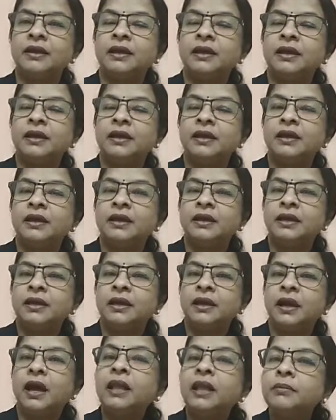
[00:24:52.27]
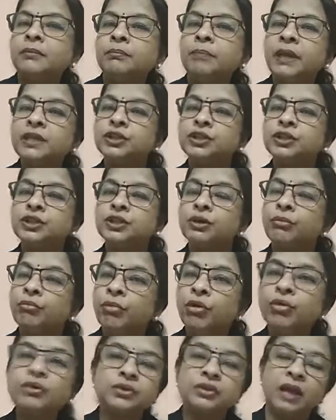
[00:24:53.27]
a bit more
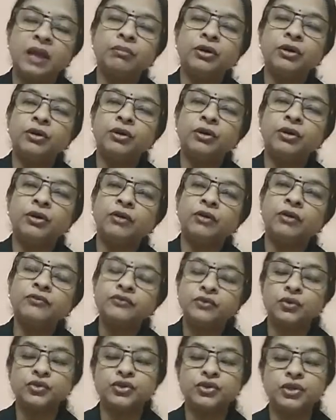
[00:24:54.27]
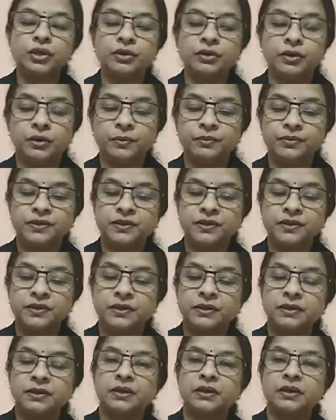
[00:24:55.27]
number of social groups.
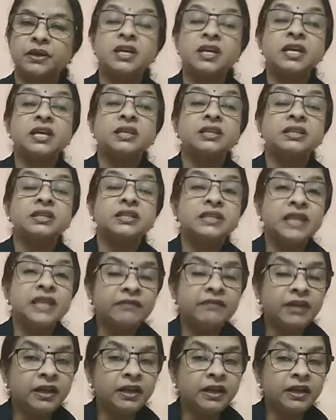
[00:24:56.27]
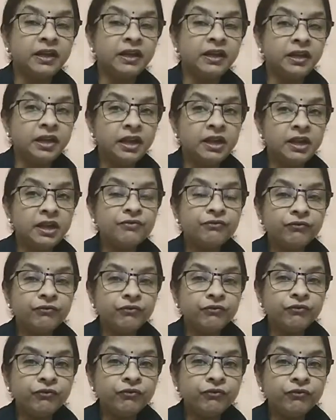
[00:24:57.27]
75
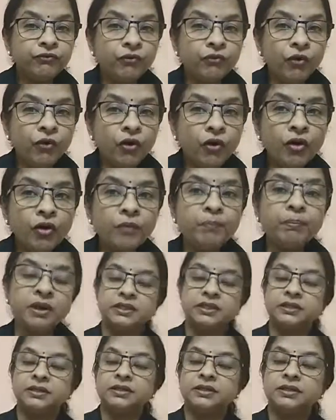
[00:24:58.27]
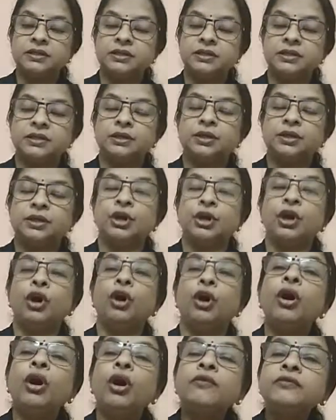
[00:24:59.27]
4% of
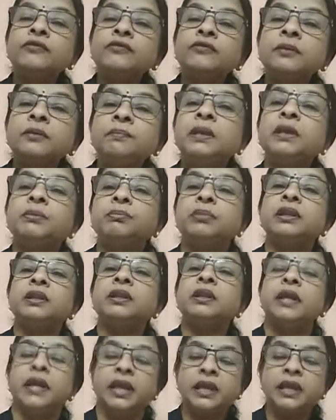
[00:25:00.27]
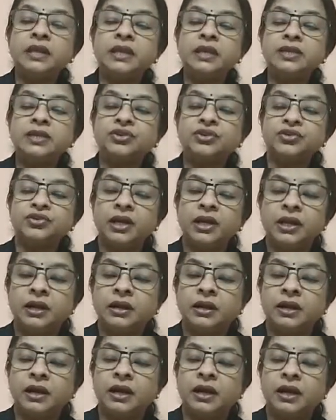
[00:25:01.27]
the people in Sri
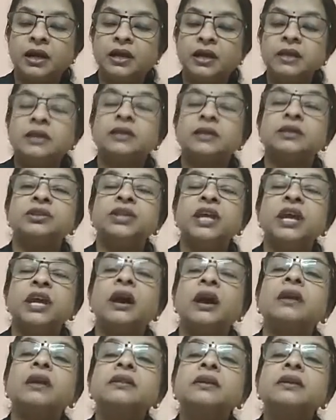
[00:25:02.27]
Lanka, they are the